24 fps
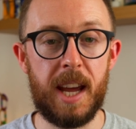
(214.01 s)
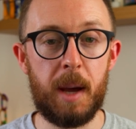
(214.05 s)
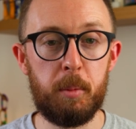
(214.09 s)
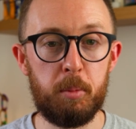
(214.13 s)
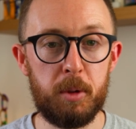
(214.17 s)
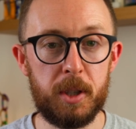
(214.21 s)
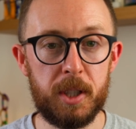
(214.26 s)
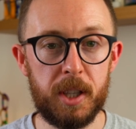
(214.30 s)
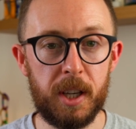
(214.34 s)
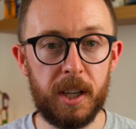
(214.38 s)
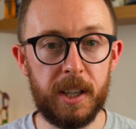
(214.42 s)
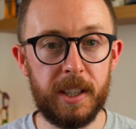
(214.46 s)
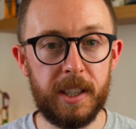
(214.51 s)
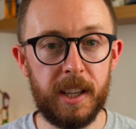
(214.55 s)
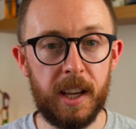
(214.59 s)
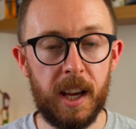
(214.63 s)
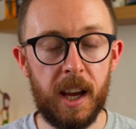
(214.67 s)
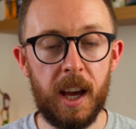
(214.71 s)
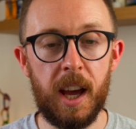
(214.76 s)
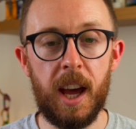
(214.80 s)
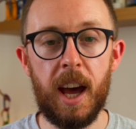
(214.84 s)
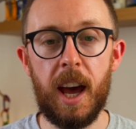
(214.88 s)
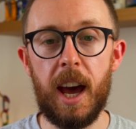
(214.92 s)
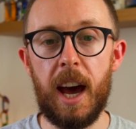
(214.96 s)
appetite
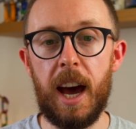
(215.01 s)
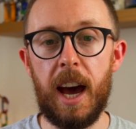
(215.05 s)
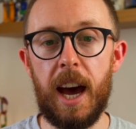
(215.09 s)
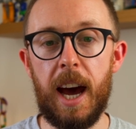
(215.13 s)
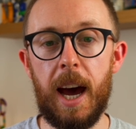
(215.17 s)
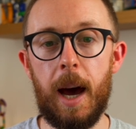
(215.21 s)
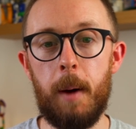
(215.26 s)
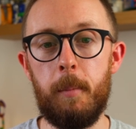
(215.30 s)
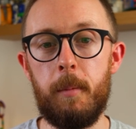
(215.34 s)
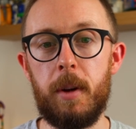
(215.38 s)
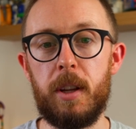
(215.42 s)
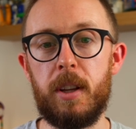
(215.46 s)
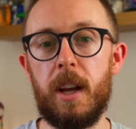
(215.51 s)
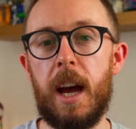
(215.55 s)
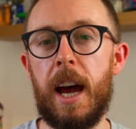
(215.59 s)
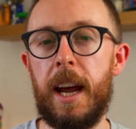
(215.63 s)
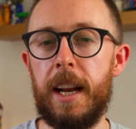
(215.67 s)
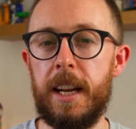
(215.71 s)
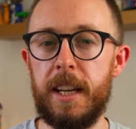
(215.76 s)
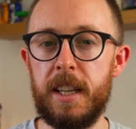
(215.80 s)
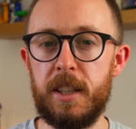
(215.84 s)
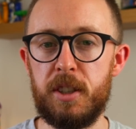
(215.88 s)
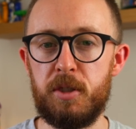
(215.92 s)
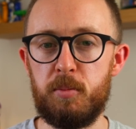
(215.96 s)
and
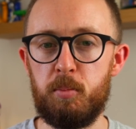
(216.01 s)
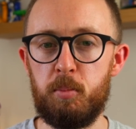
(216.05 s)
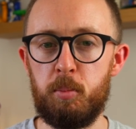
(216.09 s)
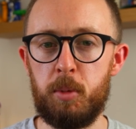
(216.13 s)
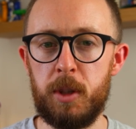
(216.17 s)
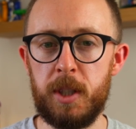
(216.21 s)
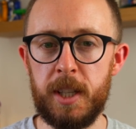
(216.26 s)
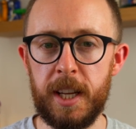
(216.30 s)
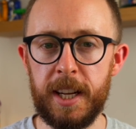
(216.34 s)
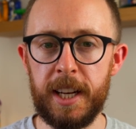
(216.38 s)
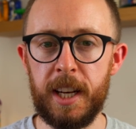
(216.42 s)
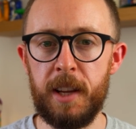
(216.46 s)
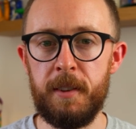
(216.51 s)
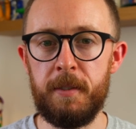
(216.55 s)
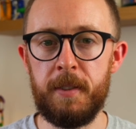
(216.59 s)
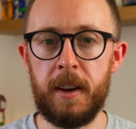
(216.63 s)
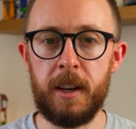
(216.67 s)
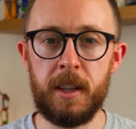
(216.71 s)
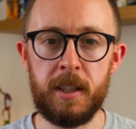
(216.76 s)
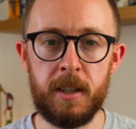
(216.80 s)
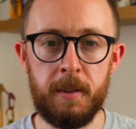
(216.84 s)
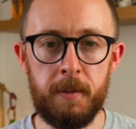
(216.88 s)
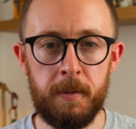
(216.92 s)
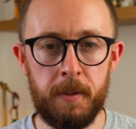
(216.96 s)
is particularly
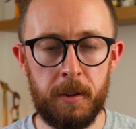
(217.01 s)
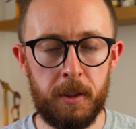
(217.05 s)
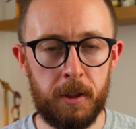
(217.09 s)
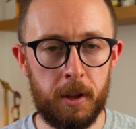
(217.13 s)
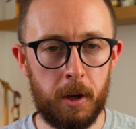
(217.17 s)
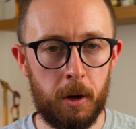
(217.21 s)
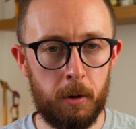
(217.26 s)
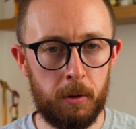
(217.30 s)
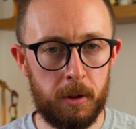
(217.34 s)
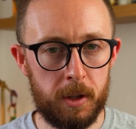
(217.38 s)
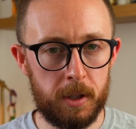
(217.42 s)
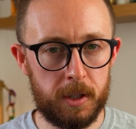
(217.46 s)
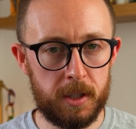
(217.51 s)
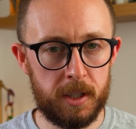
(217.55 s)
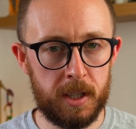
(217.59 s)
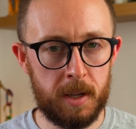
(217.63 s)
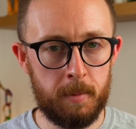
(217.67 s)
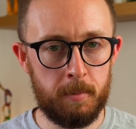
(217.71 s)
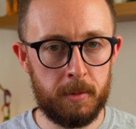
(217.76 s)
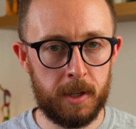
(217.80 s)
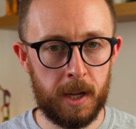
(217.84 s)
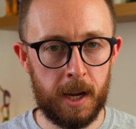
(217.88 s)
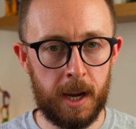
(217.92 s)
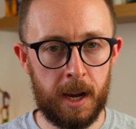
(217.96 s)
effective for those that
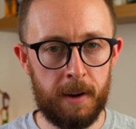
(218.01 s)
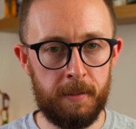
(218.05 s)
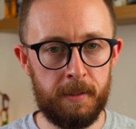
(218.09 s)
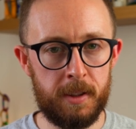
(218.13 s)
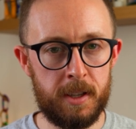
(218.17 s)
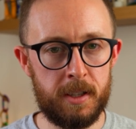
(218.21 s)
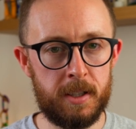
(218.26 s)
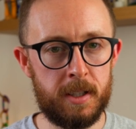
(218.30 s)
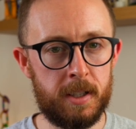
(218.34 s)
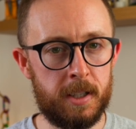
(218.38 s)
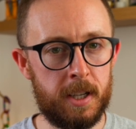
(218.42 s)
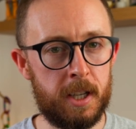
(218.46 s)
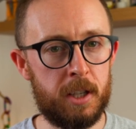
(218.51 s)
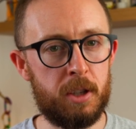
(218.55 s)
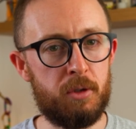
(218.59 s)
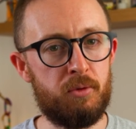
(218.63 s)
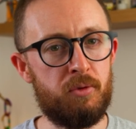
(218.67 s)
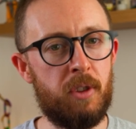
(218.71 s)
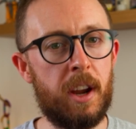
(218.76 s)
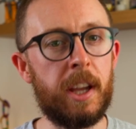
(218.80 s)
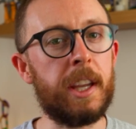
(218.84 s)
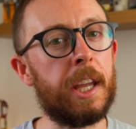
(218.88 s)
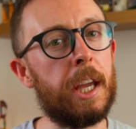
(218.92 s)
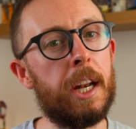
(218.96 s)
seem to have this
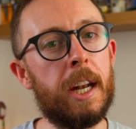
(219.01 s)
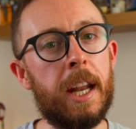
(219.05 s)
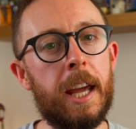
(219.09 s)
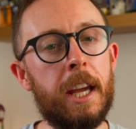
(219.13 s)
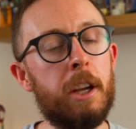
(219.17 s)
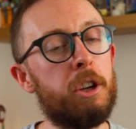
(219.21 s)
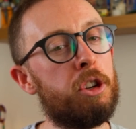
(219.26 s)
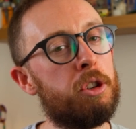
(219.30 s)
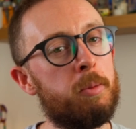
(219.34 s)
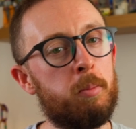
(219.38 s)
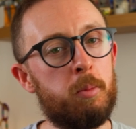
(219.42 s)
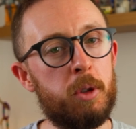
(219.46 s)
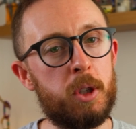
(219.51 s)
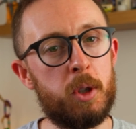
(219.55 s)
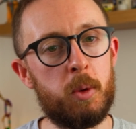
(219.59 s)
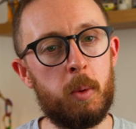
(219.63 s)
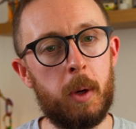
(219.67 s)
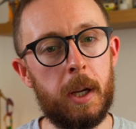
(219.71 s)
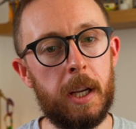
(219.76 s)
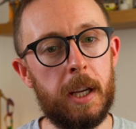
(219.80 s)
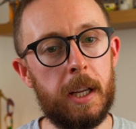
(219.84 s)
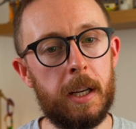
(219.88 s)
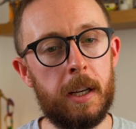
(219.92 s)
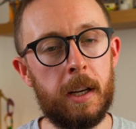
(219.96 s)
dysregulation
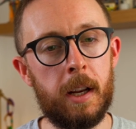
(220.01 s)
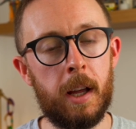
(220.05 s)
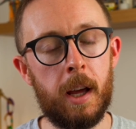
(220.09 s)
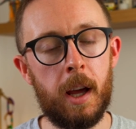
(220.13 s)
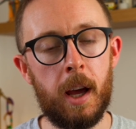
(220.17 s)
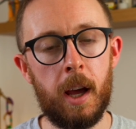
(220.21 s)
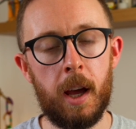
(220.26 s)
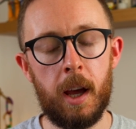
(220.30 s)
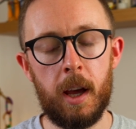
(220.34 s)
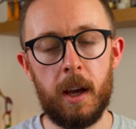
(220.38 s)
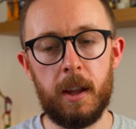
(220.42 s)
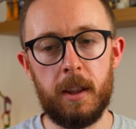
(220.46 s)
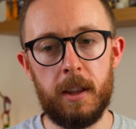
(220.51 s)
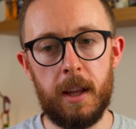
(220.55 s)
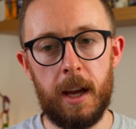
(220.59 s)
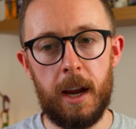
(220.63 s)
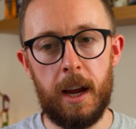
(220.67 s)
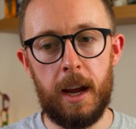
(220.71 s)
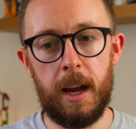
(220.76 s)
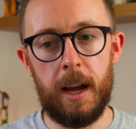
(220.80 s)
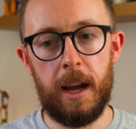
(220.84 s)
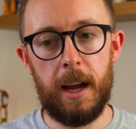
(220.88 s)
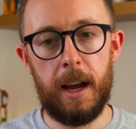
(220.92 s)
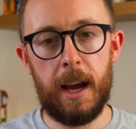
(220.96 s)
between
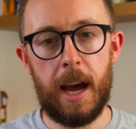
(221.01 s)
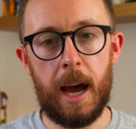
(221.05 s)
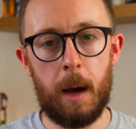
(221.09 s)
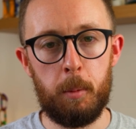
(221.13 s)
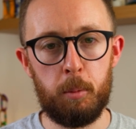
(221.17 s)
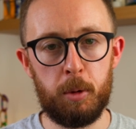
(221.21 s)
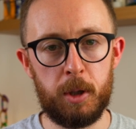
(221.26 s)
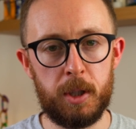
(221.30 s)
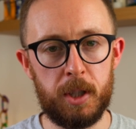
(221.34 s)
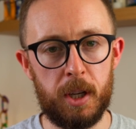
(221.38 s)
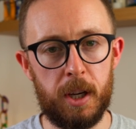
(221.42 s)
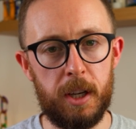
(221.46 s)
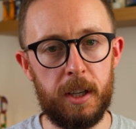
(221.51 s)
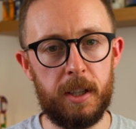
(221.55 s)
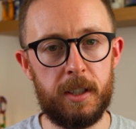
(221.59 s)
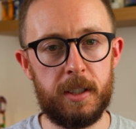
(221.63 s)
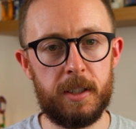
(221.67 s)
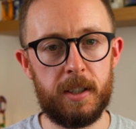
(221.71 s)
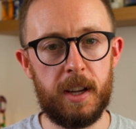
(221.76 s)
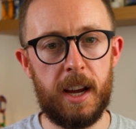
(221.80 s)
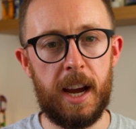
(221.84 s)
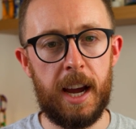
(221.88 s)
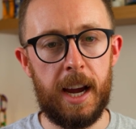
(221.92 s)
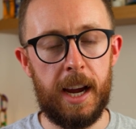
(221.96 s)
their
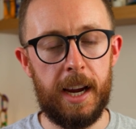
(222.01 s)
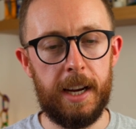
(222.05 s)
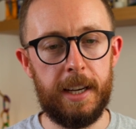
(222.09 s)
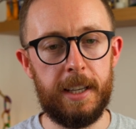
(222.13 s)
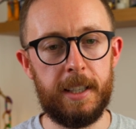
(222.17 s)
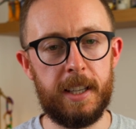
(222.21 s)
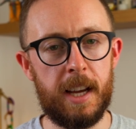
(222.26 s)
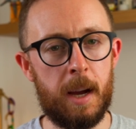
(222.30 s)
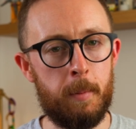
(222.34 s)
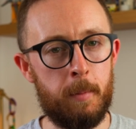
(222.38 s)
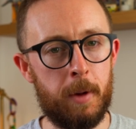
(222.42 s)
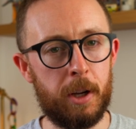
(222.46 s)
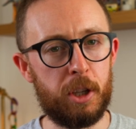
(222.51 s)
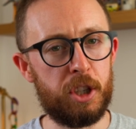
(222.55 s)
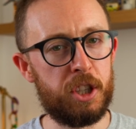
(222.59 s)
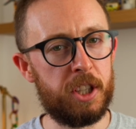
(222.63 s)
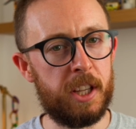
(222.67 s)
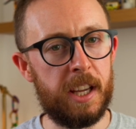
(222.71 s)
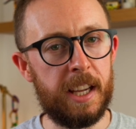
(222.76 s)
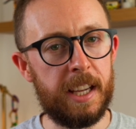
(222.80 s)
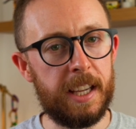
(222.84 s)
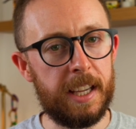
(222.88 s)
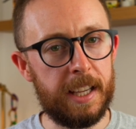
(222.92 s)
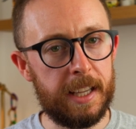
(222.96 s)
appetite and how much
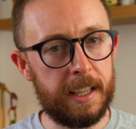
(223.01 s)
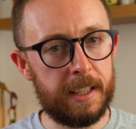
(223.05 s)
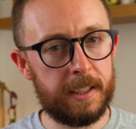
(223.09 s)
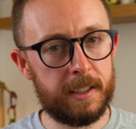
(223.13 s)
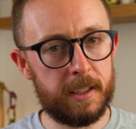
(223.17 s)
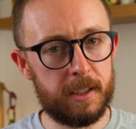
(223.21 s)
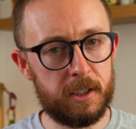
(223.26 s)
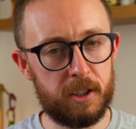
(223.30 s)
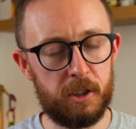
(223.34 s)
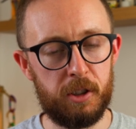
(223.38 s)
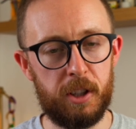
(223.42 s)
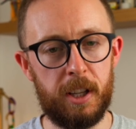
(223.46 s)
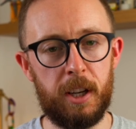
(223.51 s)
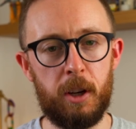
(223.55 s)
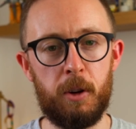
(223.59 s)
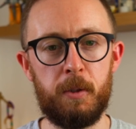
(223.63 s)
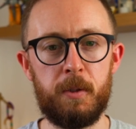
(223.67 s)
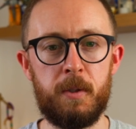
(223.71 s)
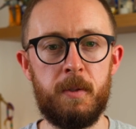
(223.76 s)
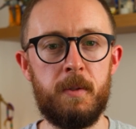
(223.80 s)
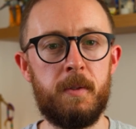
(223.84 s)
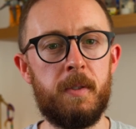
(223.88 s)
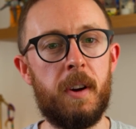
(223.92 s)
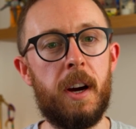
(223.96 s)
they eat. So they'll
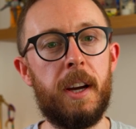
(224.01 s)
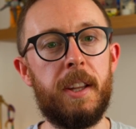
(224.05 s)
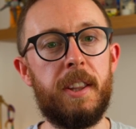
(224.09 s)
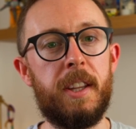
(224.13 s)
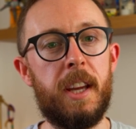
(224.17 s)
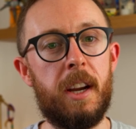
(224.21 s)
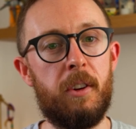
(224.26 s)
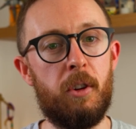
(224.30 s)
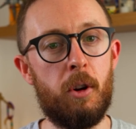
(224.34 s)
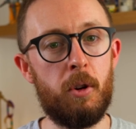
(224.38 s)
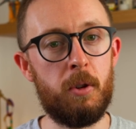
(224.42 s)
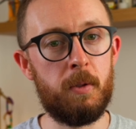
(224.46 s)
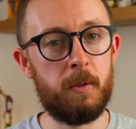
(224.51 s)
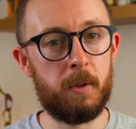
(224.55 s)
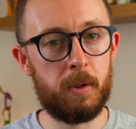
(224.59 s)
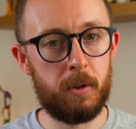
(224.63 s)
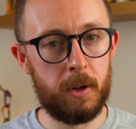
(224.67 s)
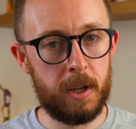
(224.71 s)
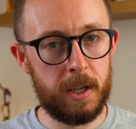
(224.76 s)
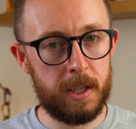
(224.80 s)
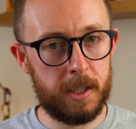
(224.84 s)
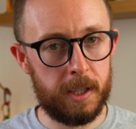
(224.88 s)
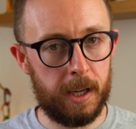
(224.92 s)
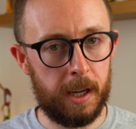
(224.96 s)
often find they're
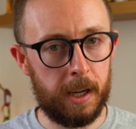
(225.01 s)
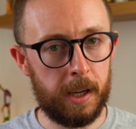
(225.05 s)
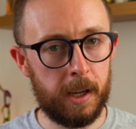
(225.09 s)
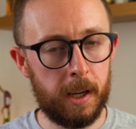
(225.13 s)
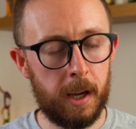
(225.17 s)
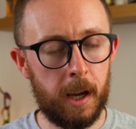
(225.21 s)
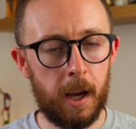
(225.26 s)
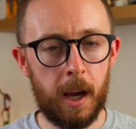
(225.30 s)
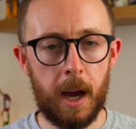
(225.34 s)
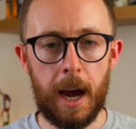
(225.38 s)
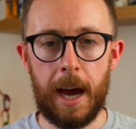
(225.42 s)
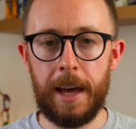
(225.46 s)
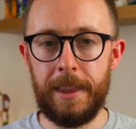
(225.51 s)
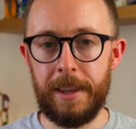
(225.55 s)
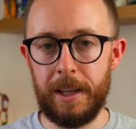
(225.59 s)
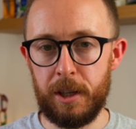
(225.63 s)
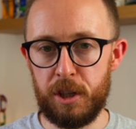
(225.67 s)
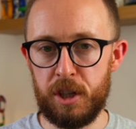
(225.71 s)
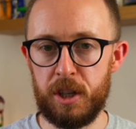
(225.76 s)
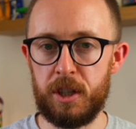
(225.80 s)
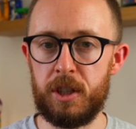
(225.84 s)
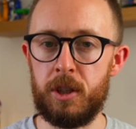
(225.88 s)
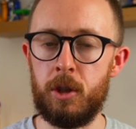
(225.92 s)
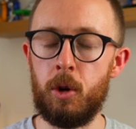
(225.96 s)
overeating and they're
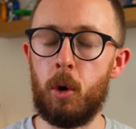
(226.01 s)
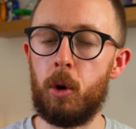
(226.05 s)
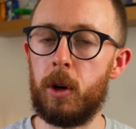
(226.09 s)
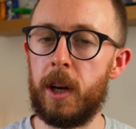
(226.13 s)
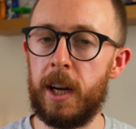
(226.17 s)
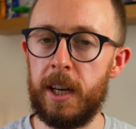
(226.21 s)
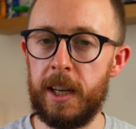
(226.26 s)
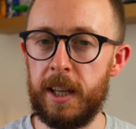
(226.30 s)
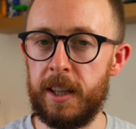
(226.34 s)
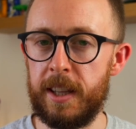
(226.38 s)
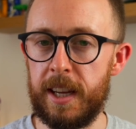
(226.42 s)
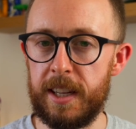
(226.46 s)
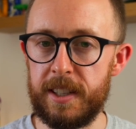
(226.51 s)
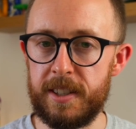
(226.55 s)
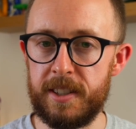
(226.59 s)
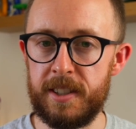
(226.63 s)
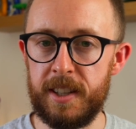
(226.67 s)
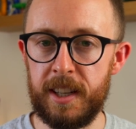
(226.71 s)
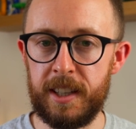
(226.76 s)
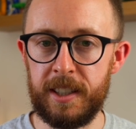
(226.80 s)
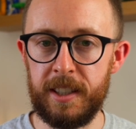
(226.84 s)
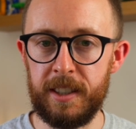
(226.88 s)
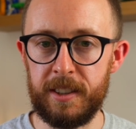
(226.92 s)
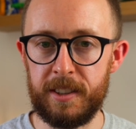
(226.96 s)
just not getting that
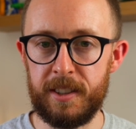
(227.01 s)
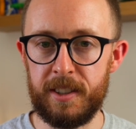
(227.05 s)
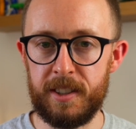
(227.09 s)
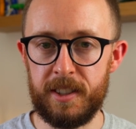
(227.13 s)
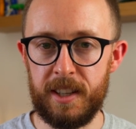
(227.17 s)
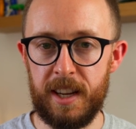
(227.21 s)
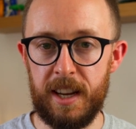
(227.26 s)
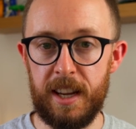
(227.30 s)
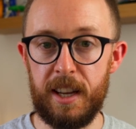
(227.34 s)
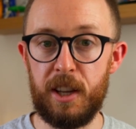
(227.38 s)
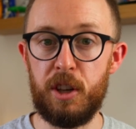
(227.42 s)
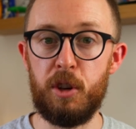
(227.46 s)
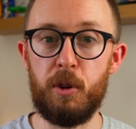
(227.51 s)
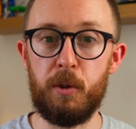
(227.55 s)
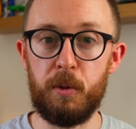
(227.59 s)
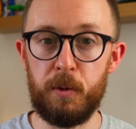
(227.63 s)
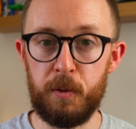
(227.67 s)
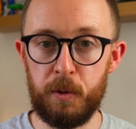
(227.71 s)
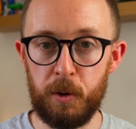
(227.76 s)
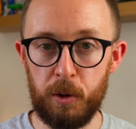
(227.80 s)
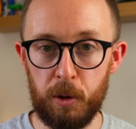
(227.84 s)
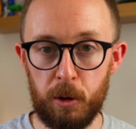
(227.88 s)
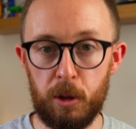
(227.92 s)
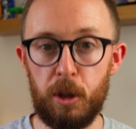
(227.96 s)
signal to say you're
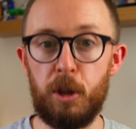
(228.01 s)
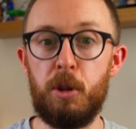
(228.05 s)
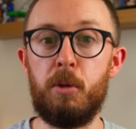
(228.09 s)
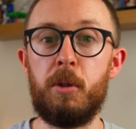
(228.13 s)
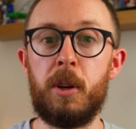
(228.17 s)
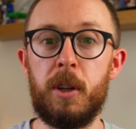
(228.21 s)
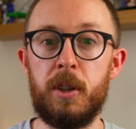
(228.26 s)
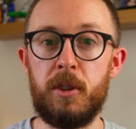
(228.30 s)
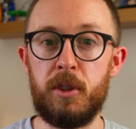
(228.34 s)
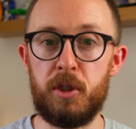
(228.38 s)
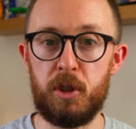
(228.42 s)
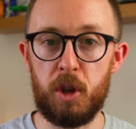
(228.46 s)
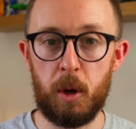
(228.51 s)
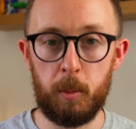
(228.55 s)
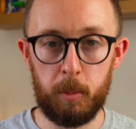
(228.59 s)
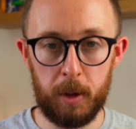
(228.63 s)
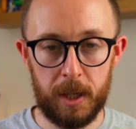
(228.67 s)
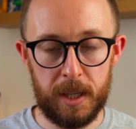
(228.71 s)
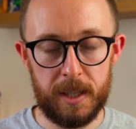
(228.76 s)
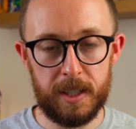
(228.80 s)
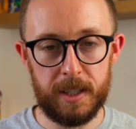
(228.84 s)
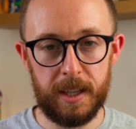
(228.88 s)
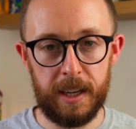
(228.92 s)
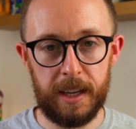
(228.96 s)
full, you can stop
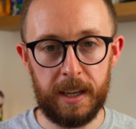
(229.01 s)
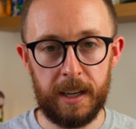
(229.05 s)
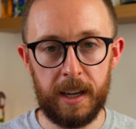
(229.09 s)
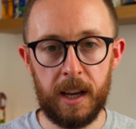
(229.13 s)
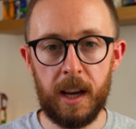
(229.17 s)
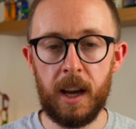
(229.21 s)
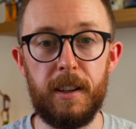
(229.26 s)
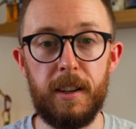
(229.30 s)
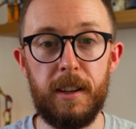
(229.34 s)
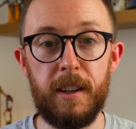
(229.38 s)
eating.